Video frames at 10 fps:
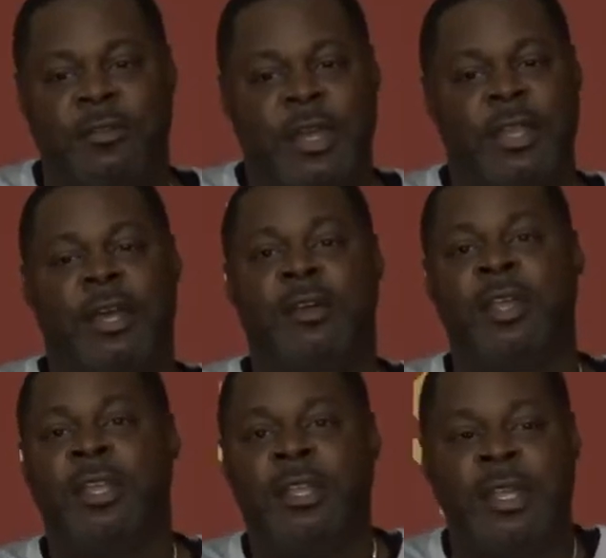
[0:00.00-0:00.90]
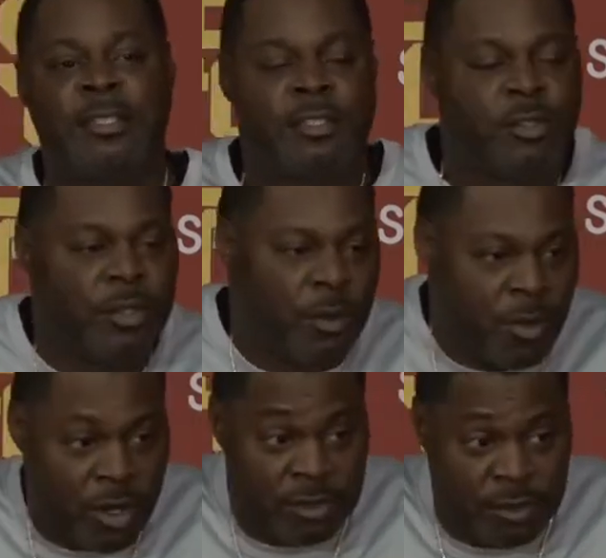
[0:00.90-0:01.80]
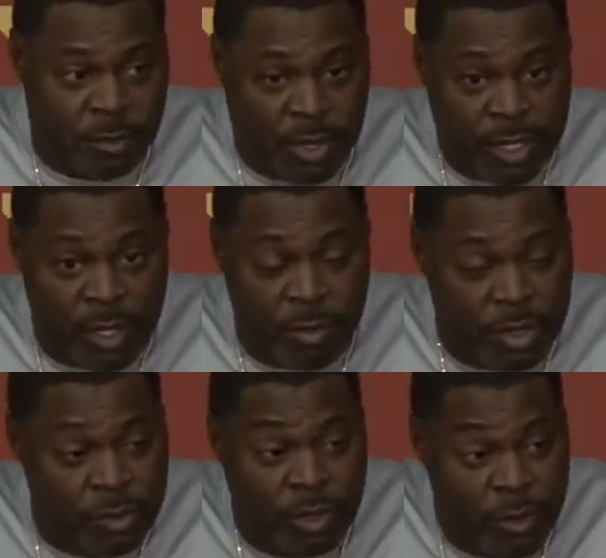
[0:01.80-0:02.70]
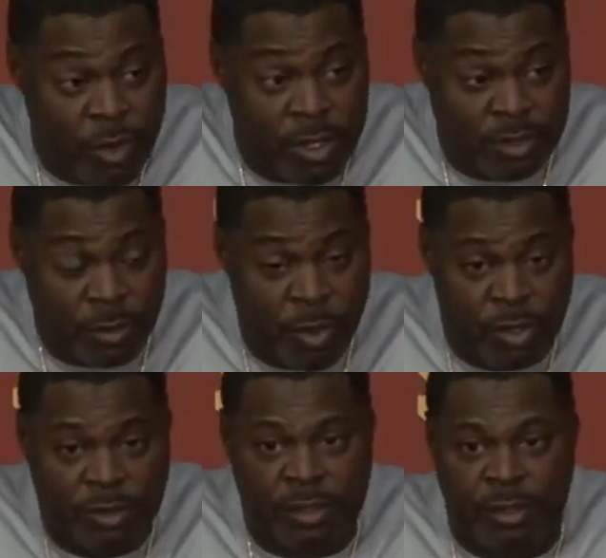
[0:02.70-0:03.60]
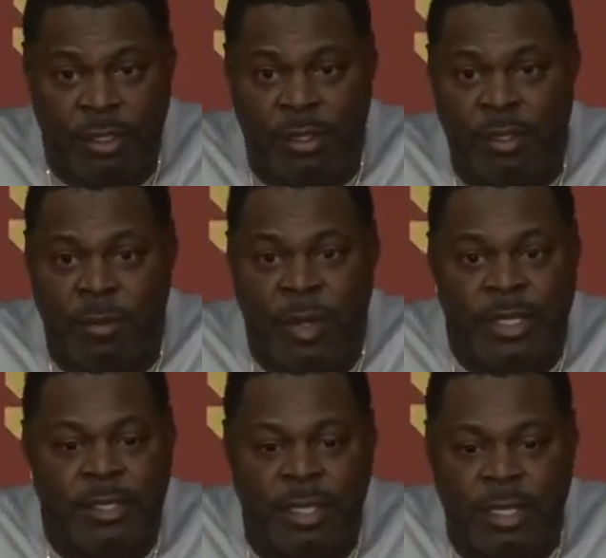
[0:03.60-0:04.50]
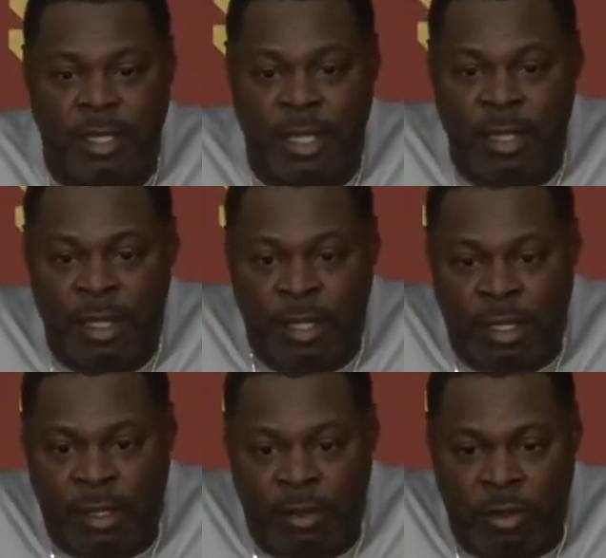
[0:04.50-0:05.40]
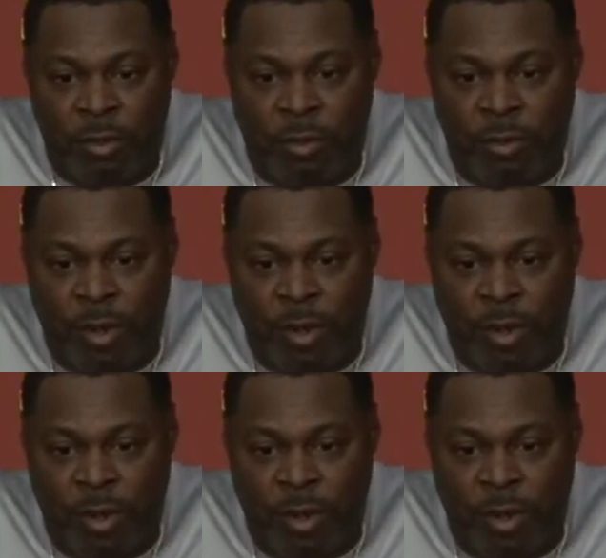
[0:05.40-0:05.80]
find out not just who they were as a player, but who they were as a person. The biggest thing that, you know,